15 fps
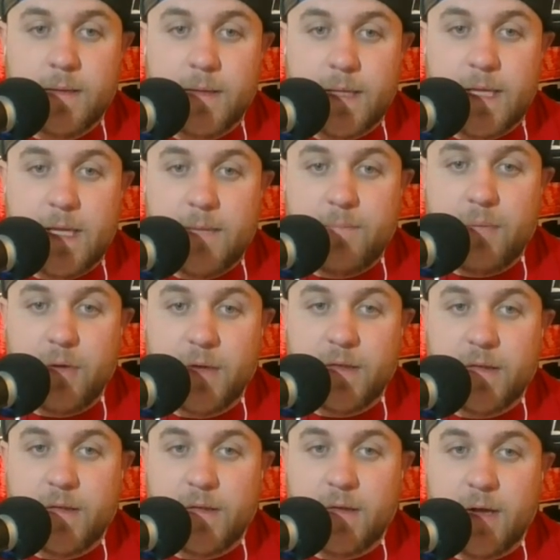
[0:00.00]
He
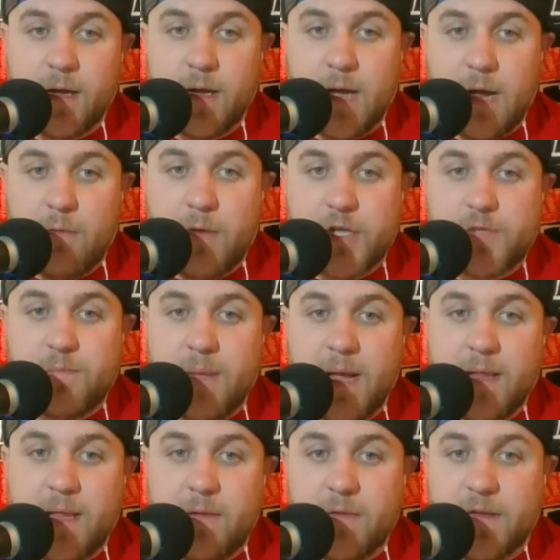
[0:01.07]
puts, I wish
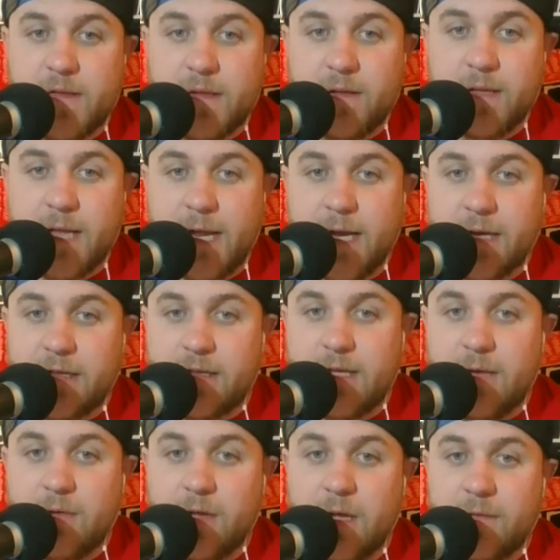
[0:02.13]
Bayley was still in NXT. I
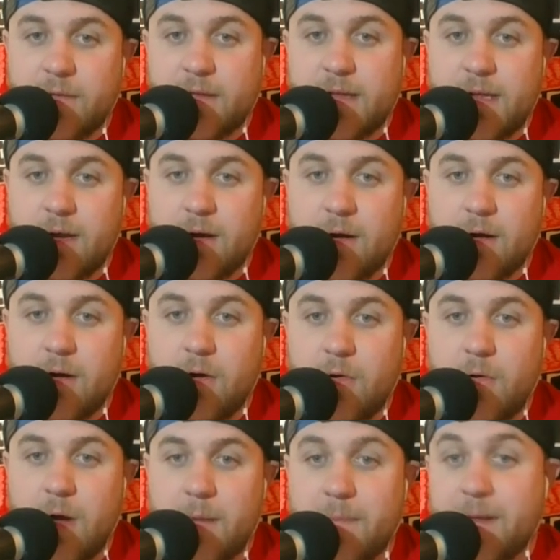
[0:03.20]
would love to see her
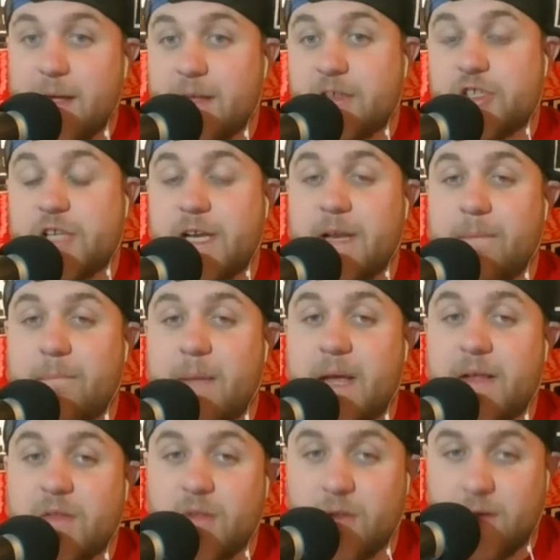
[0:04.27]
go up against Shayna
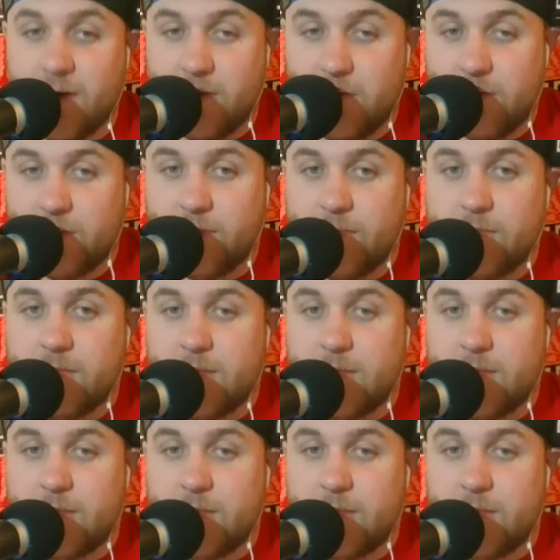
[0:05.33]
Baszler. Oof.